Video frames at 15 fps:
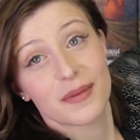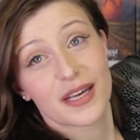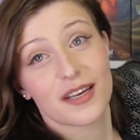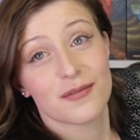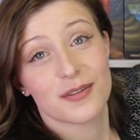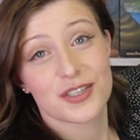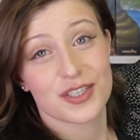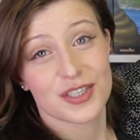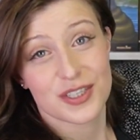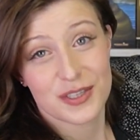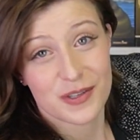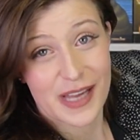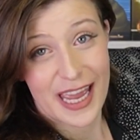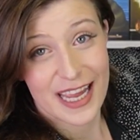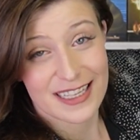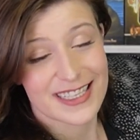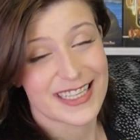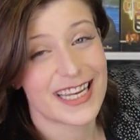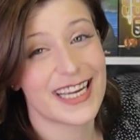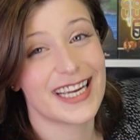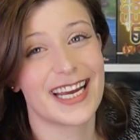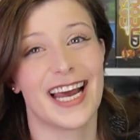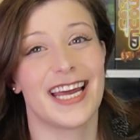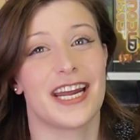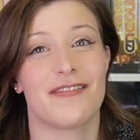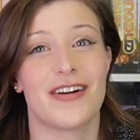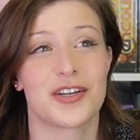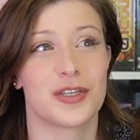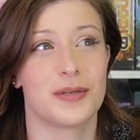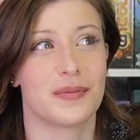me, which you can't see. And I've
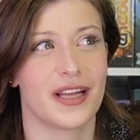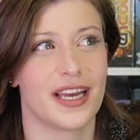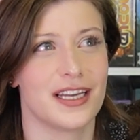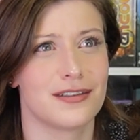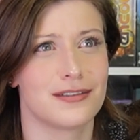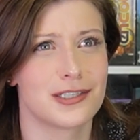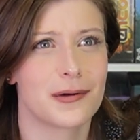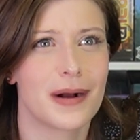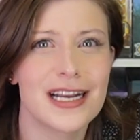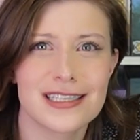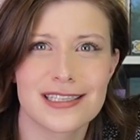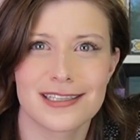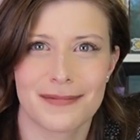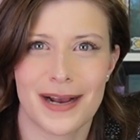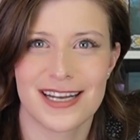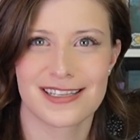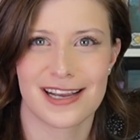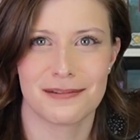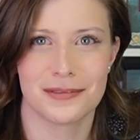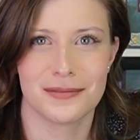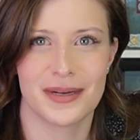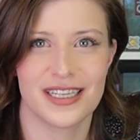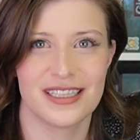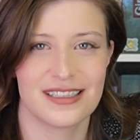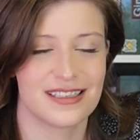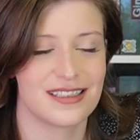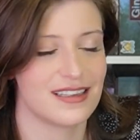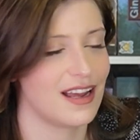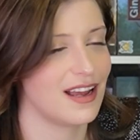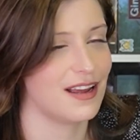actually played twice in the past couple
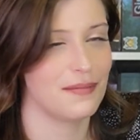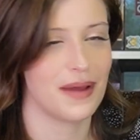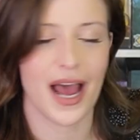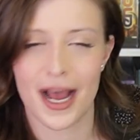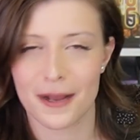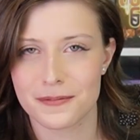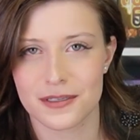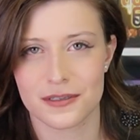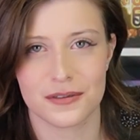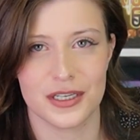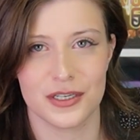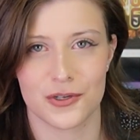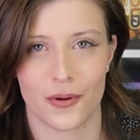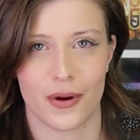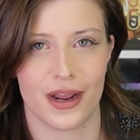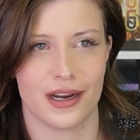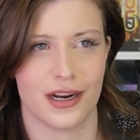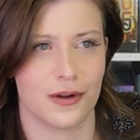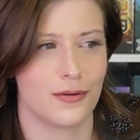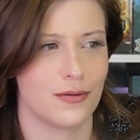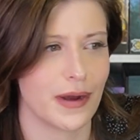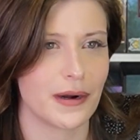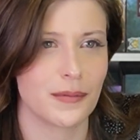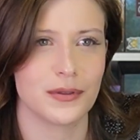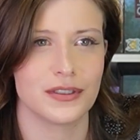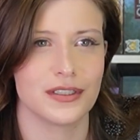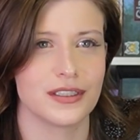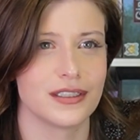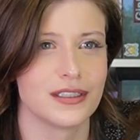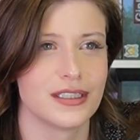months. Absolutely adore it.
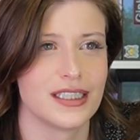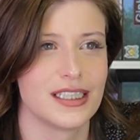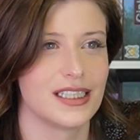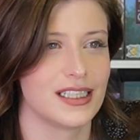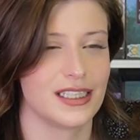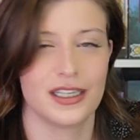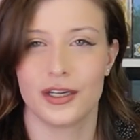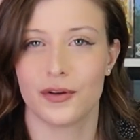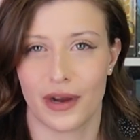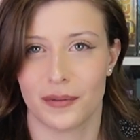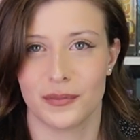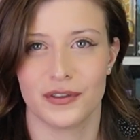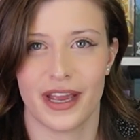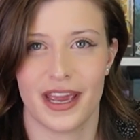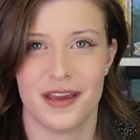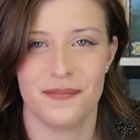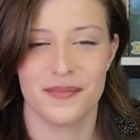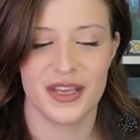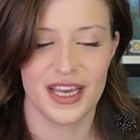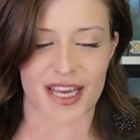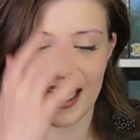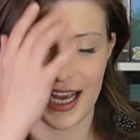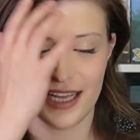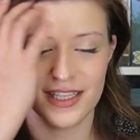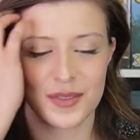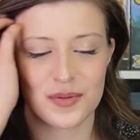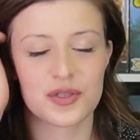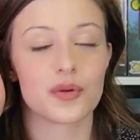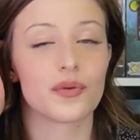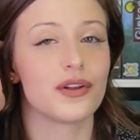Incredible game. And this
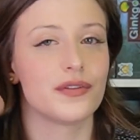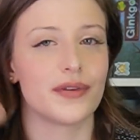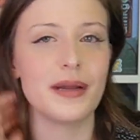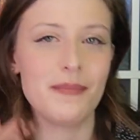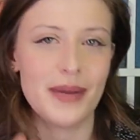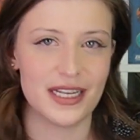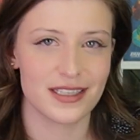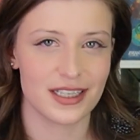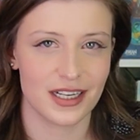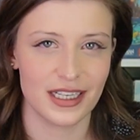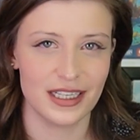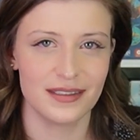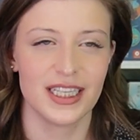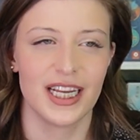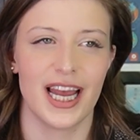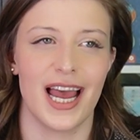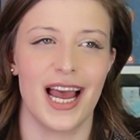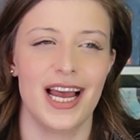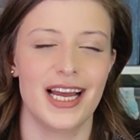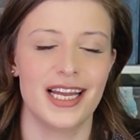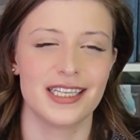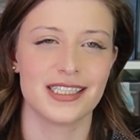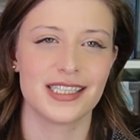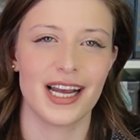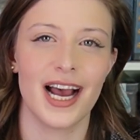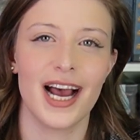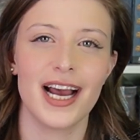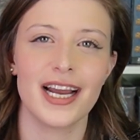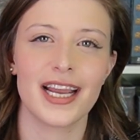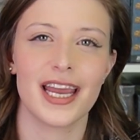was the roll and write based on it. And
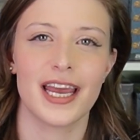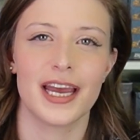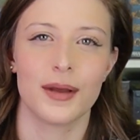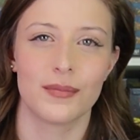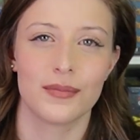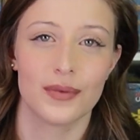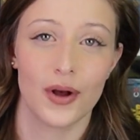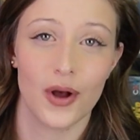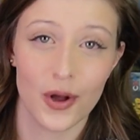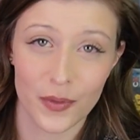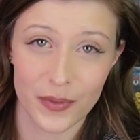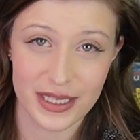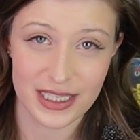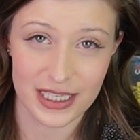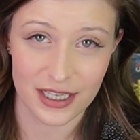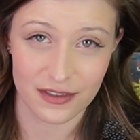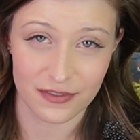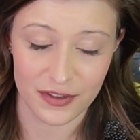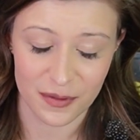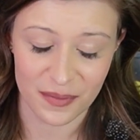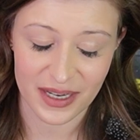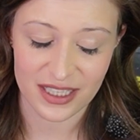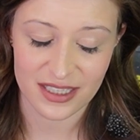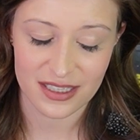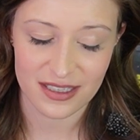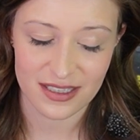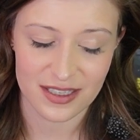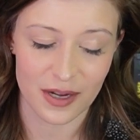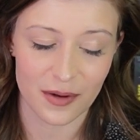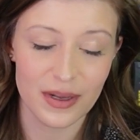I am always here for the
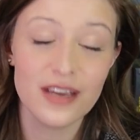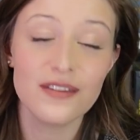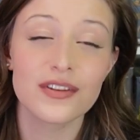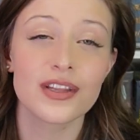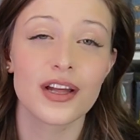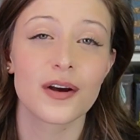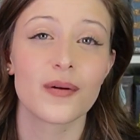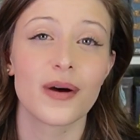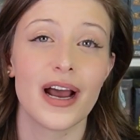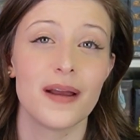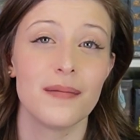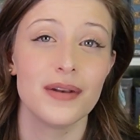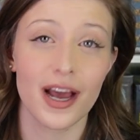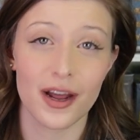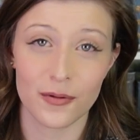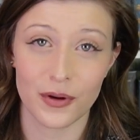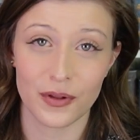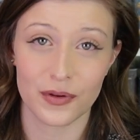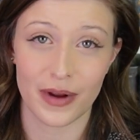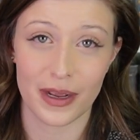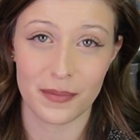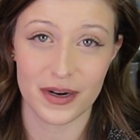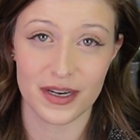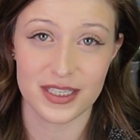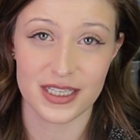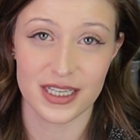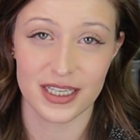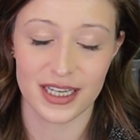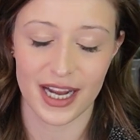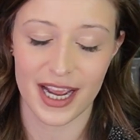bits. So even though I am not a roll and write
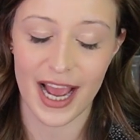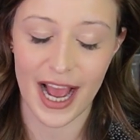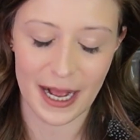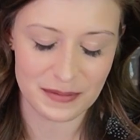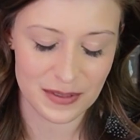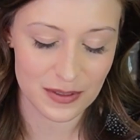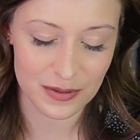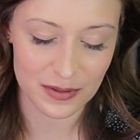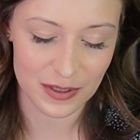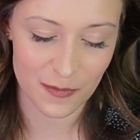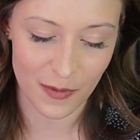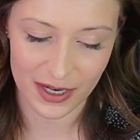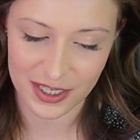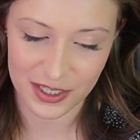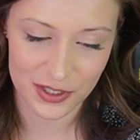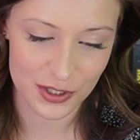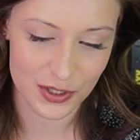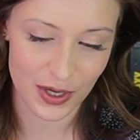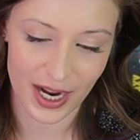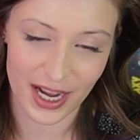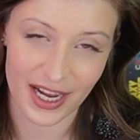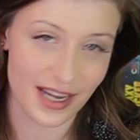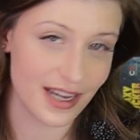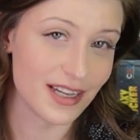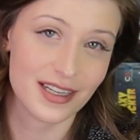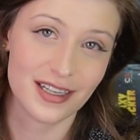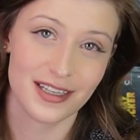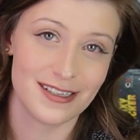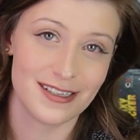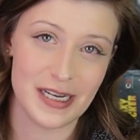person, I absolutely wanted to try
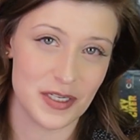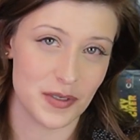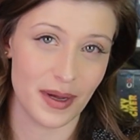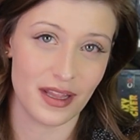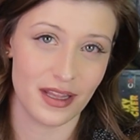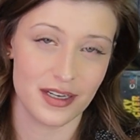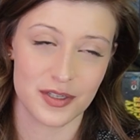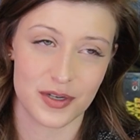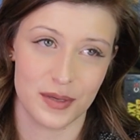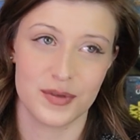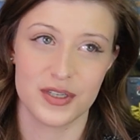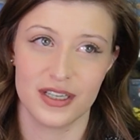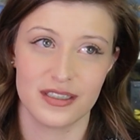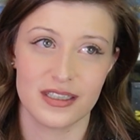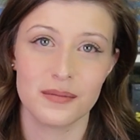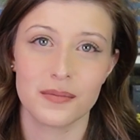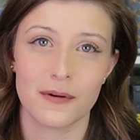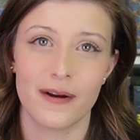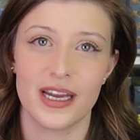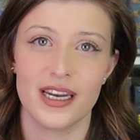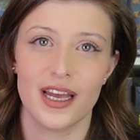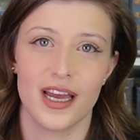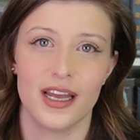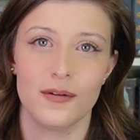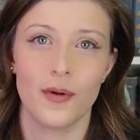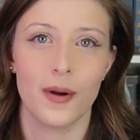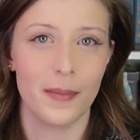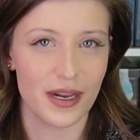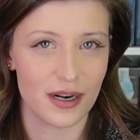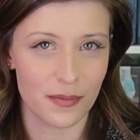Twilight Inscription at some point, and
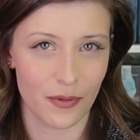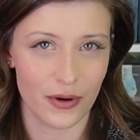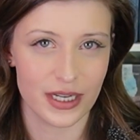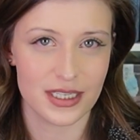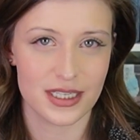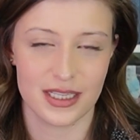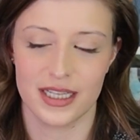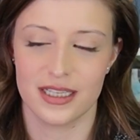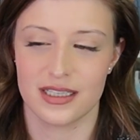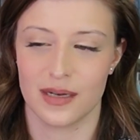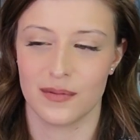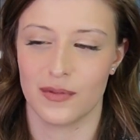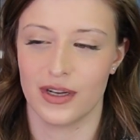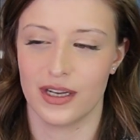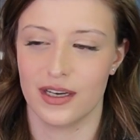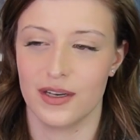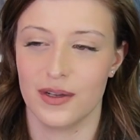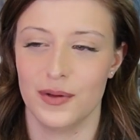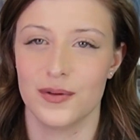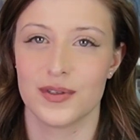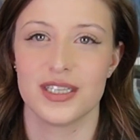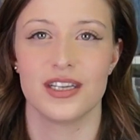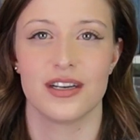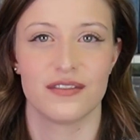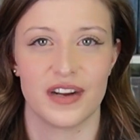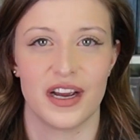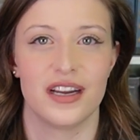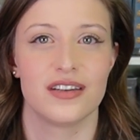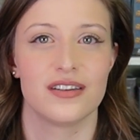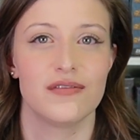what better point than someone who's a dear
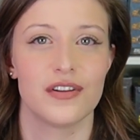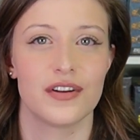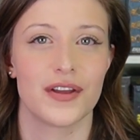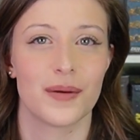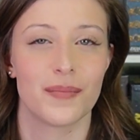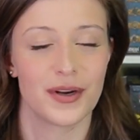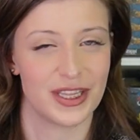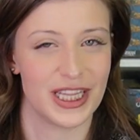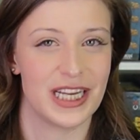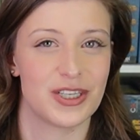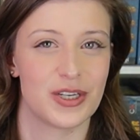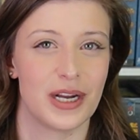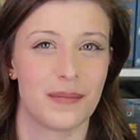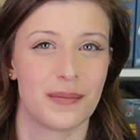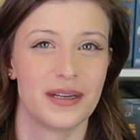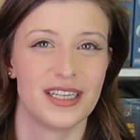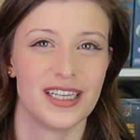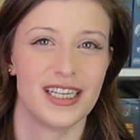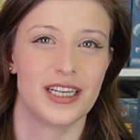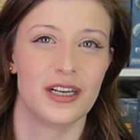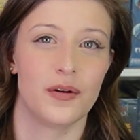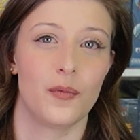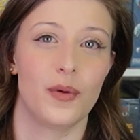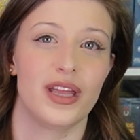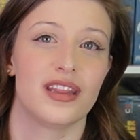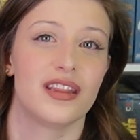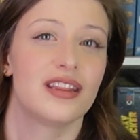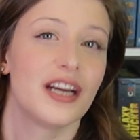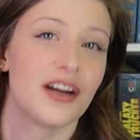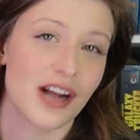friend for their birthday trip with
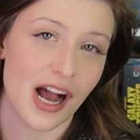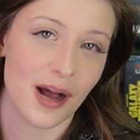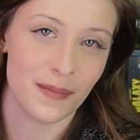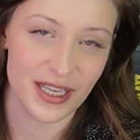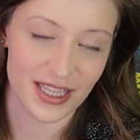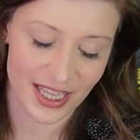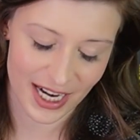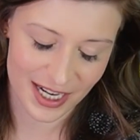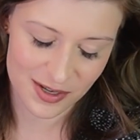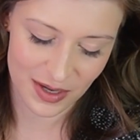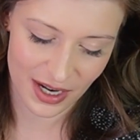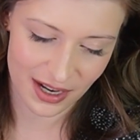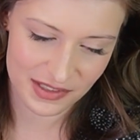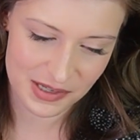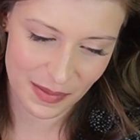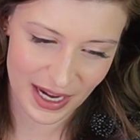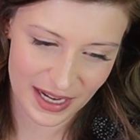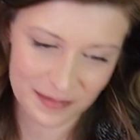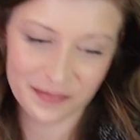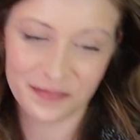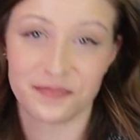their copy that I do not have to buy.